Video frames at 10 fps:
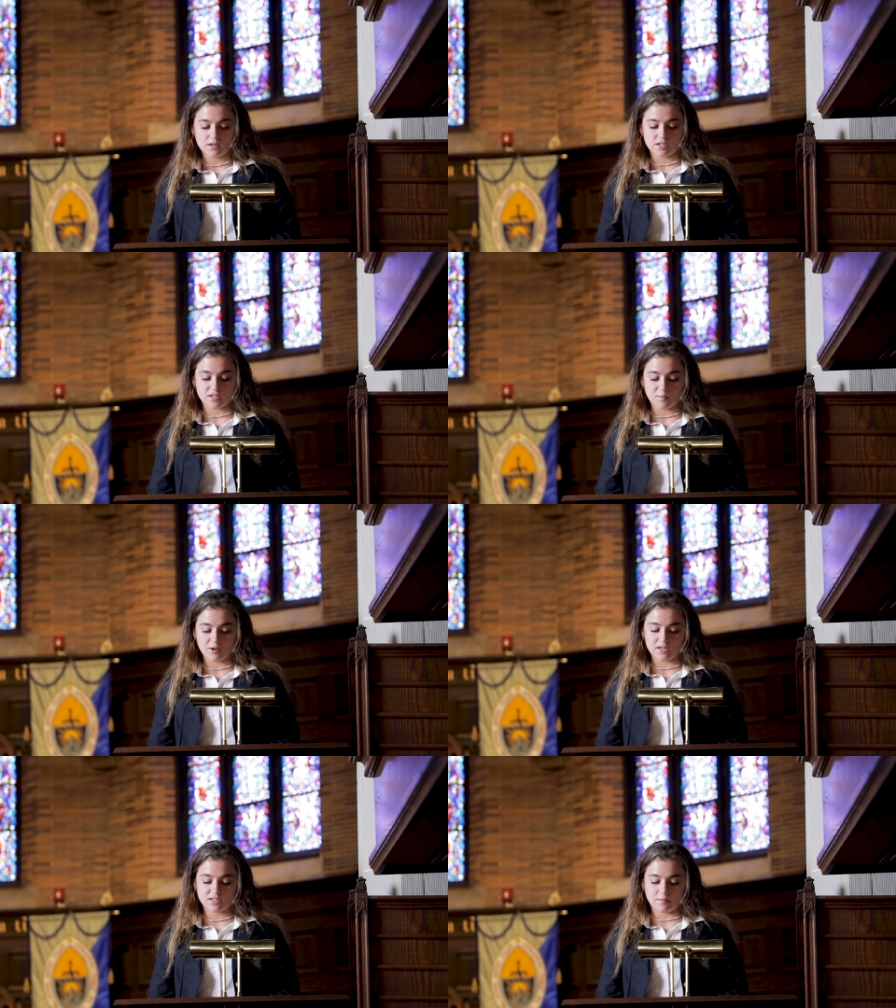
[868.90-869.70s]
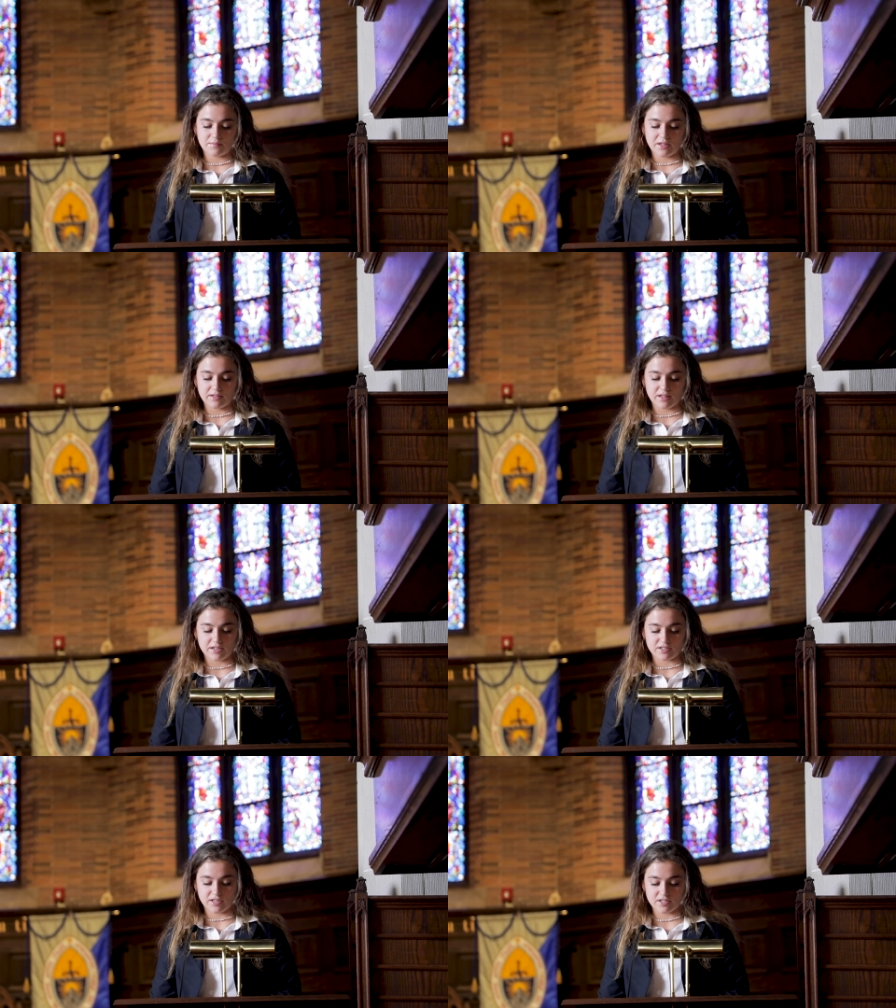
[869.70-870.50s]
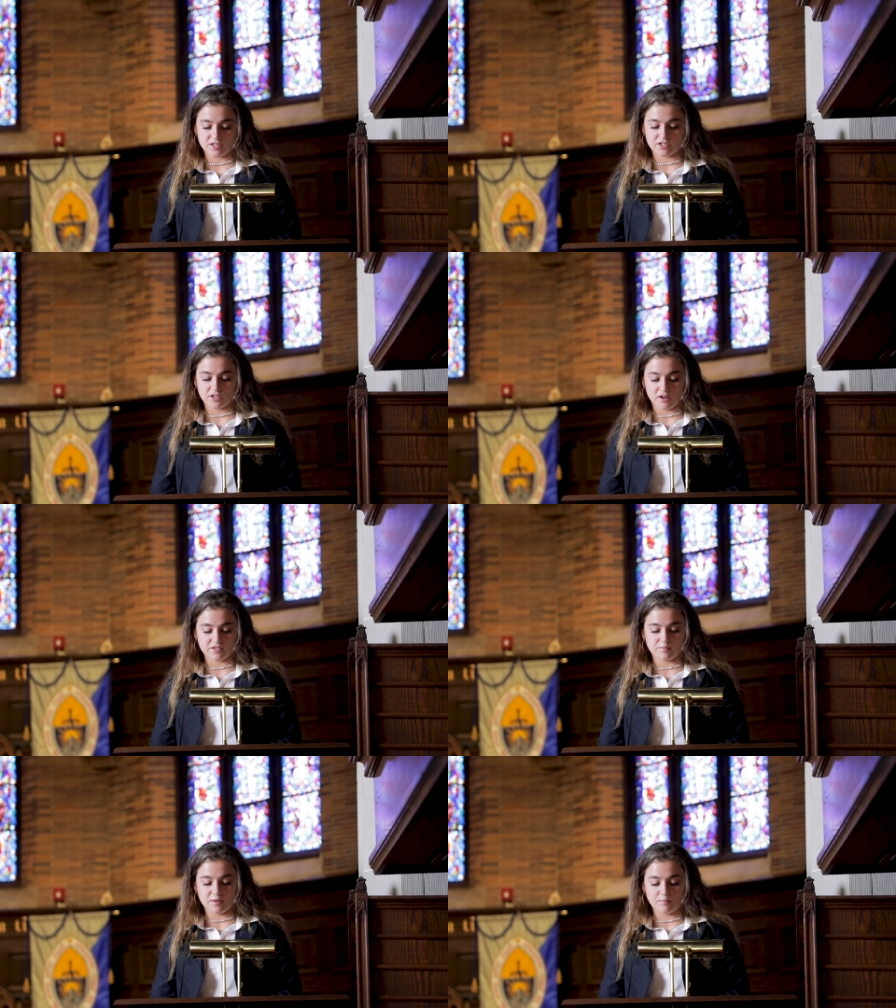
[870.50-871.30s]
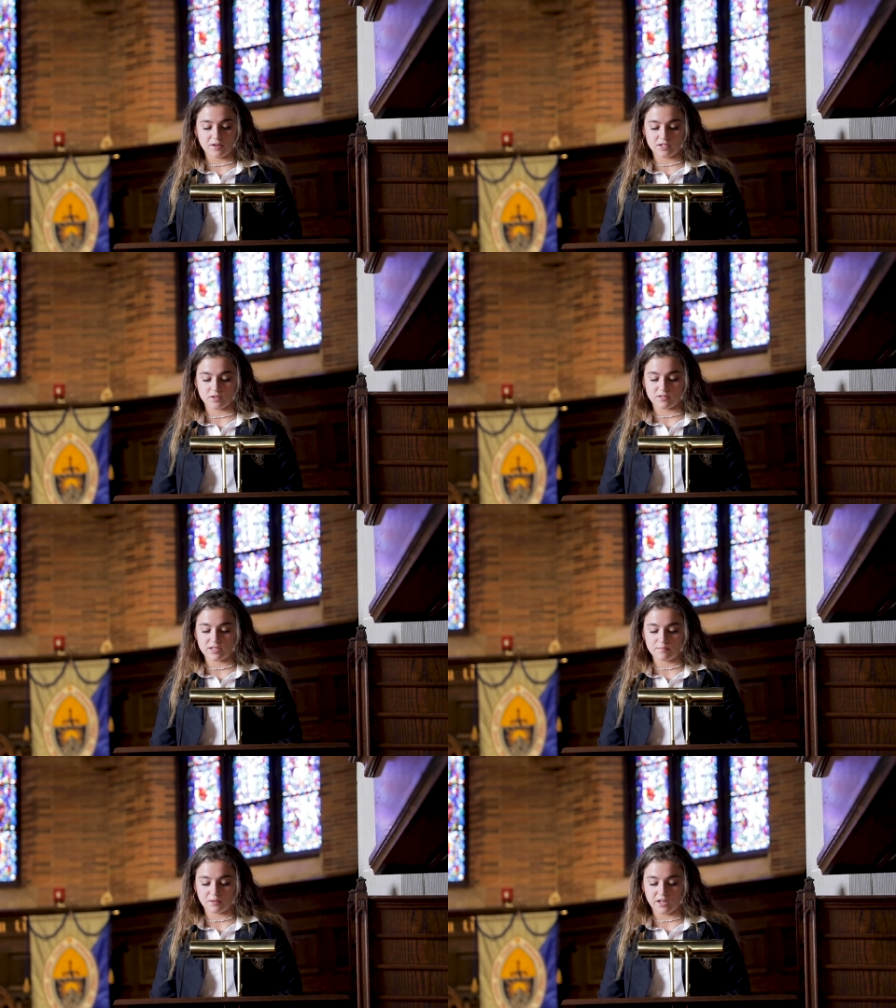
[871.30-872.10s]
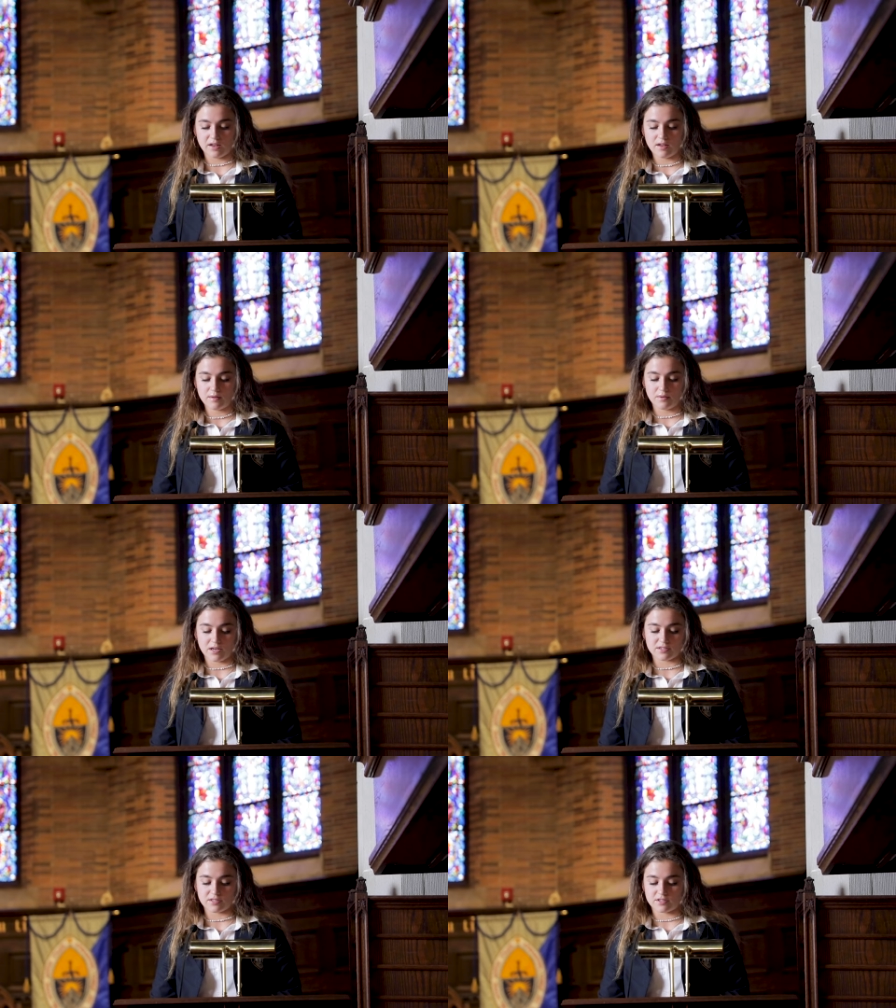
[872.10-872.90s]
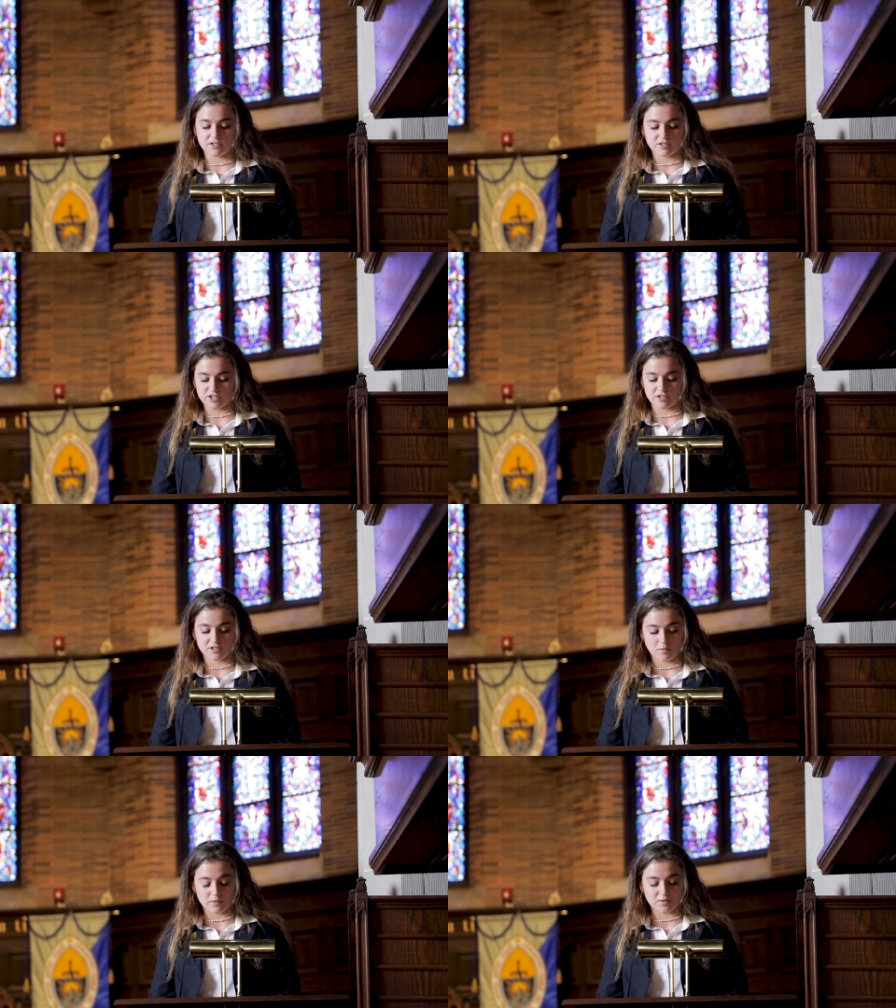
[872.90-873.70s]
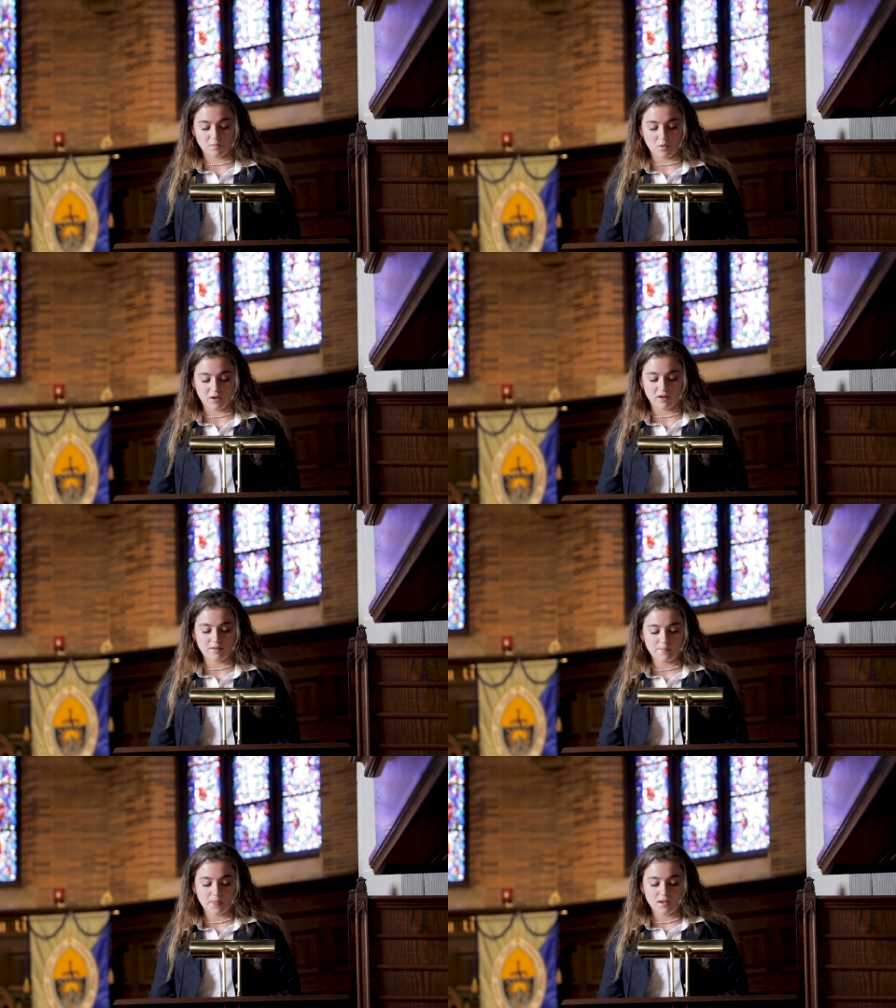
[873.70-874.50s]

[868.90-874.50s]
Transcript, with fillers: To summarize something that doesn't deserve to be put so simply, because it's just so much more,